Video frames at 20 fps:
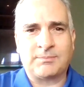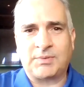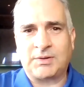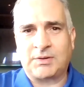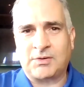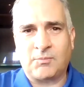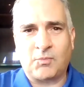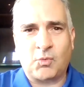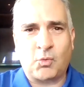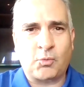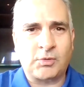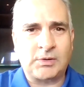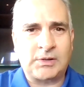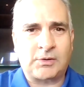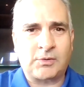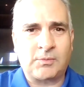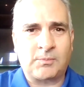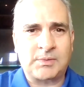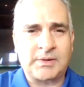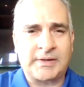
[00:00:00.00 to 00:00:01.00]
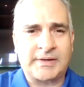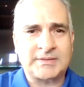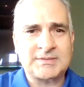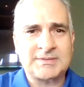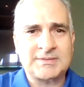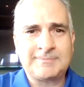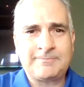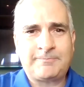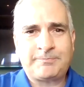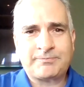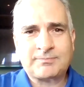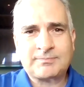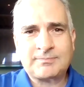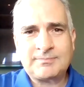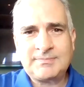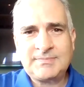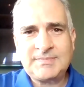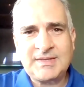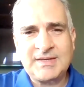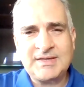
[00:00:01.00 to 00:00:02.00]
and become morally complex
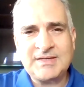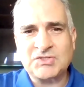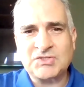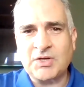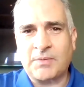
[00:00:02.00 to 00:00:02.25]
is